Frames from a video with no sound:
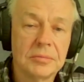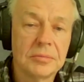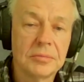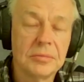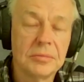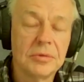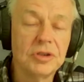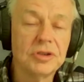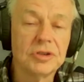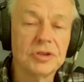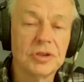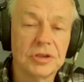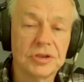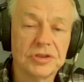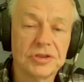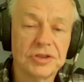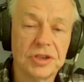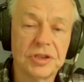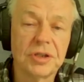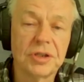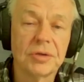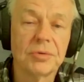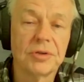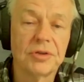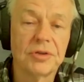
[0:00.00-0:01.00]
He's going to sit
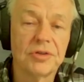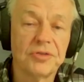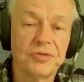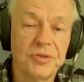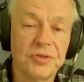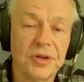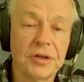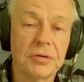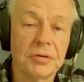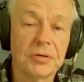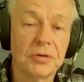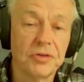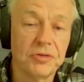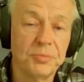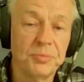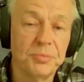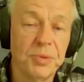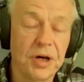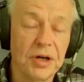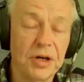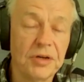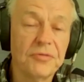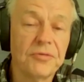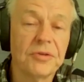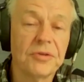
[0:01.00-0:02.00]
there with his finger in his
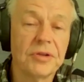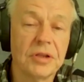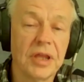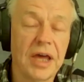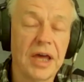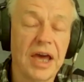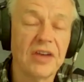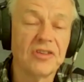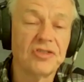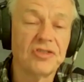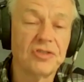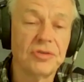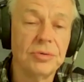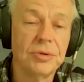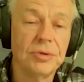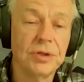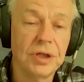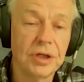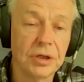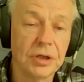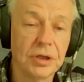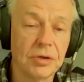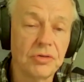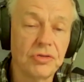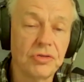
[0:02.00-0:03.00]
butt for the last 2
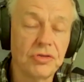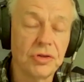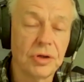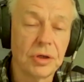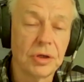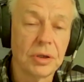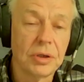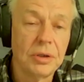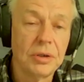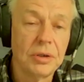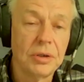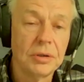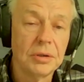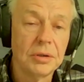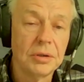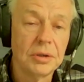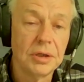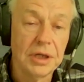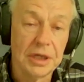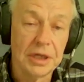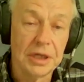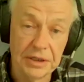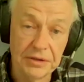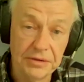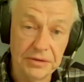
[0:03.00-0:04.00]
years,
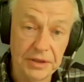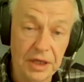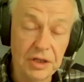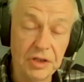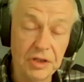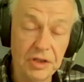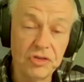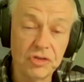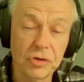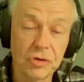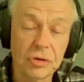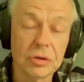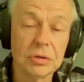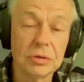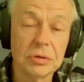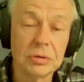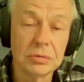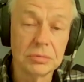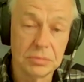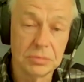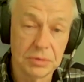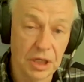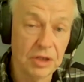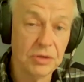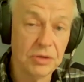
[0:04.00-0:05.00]
and then
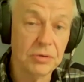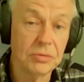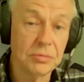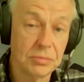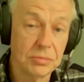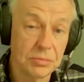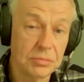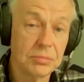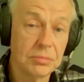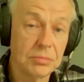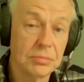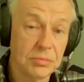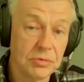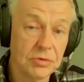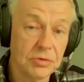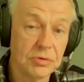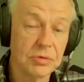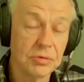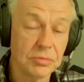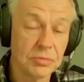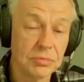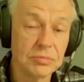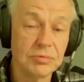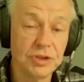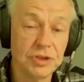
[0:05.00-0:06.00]
the
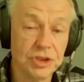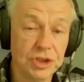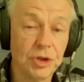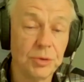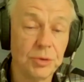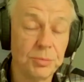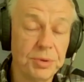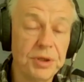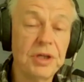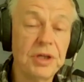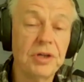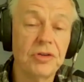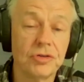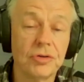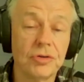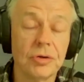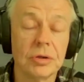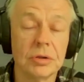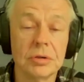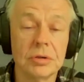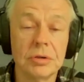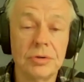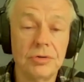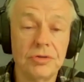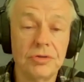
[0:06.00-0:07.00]
GOP is going to
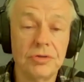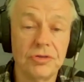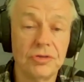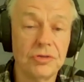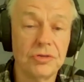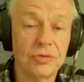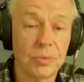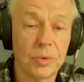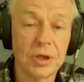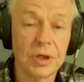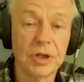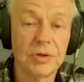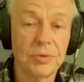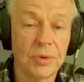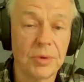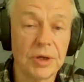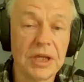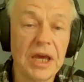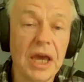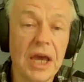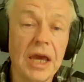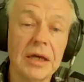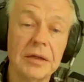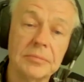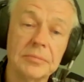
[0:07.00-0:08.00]
lose in
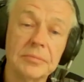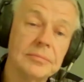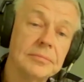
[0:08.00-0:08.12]
2028.